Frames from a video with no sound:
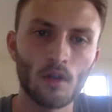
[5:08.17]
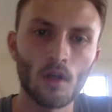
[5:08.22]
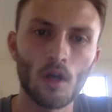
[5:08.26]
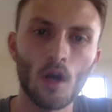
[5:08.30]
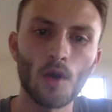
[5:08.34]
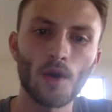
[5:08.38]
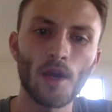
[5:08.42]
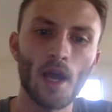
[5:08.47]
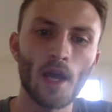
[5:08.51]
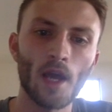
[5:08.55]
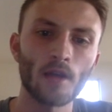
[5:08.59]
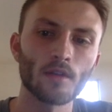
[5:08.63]

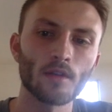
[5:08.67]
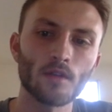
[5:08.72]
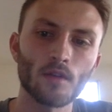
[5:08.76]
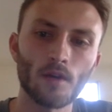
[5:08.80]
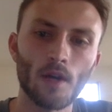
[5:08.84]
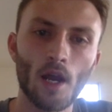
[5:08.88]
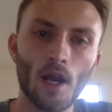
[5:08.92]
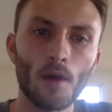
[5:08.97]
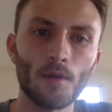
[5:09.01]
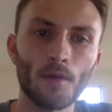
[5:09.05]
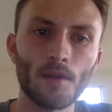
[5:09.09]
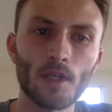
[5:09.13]
Okay, so
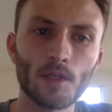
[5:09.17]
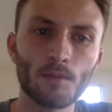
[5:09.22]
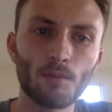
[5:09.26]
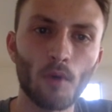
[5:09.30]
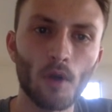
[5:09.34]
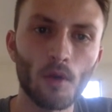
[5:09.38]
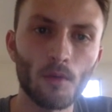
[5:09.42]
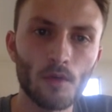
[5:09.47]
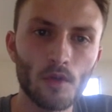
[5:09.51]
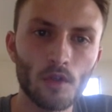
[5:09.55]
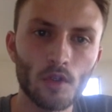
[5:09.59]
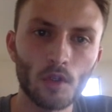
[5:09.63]
now at this
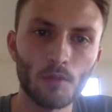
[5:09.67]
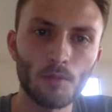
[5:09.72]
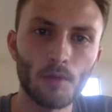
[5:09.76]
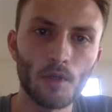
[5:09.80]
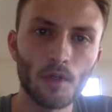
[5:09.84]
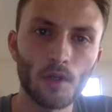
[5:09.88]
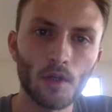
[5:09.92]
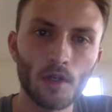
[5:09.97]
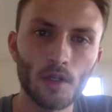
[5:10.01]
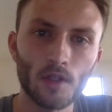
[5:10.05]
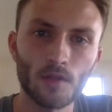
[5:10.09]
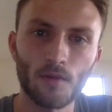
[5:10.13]
point we should be
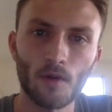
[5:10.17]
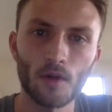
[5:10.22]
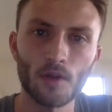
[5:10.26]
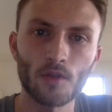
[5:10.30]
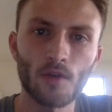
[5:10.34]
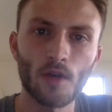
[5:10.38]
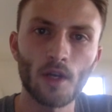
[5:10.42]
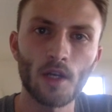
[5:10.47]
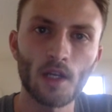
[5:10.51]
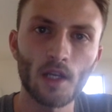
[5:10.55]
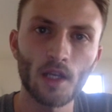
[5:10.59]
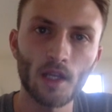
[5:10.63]
good as far as
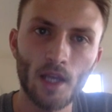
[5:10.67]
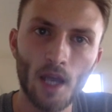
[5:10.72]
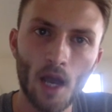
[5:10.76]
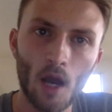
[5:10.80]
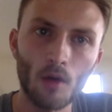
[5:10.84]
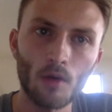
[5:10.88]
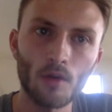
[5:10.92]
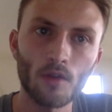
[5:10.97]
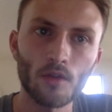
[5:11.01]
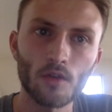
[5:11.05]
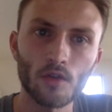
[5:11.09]
creating an account.